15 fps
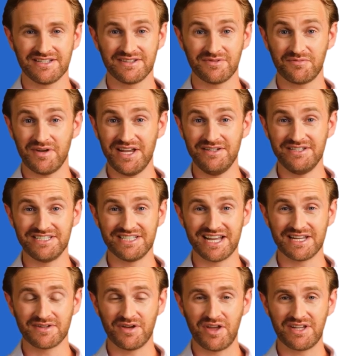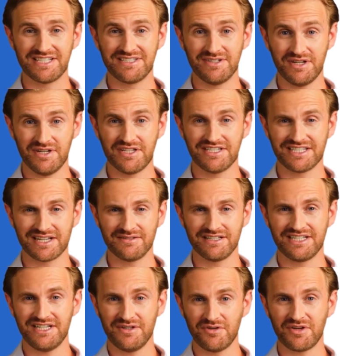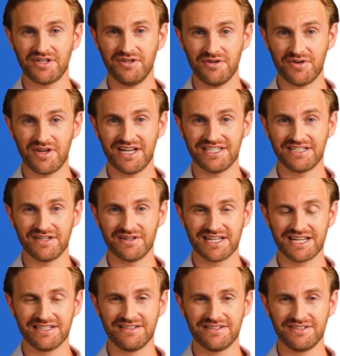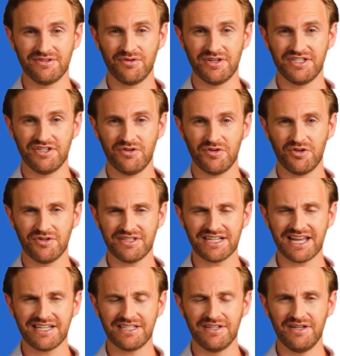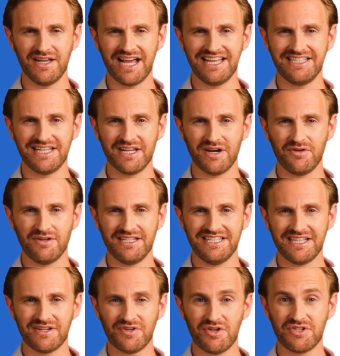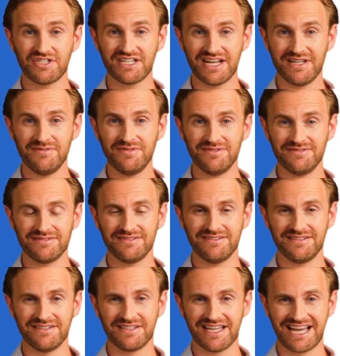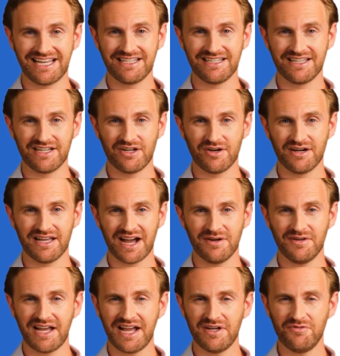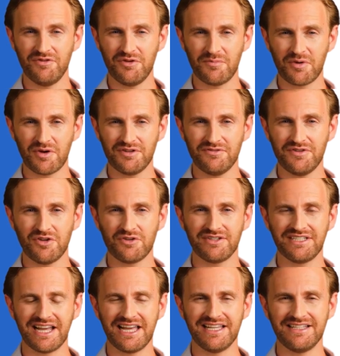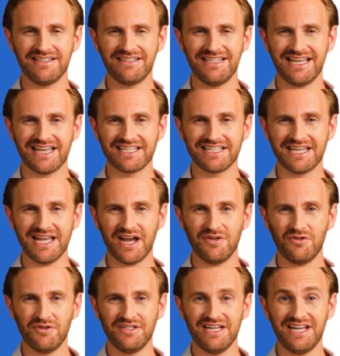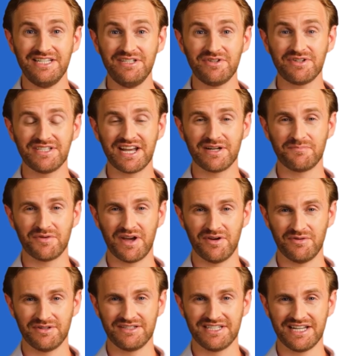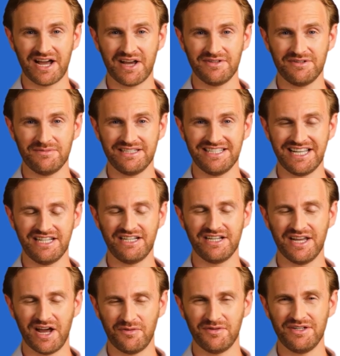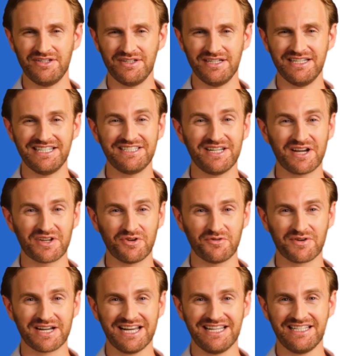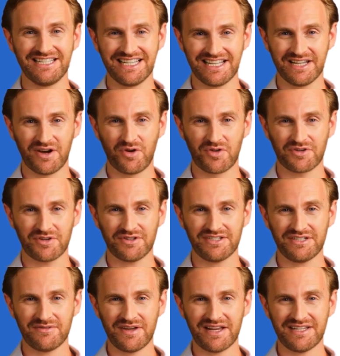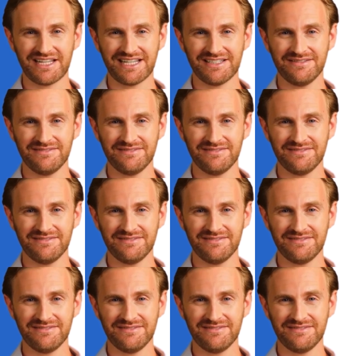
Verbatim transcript: Raven site audits look at 17 critical criteria to ensure your technical SEO is in good shape. Then, you can have a health report for your site and see how your technical site problems and optimization opportunities are created in order of severity.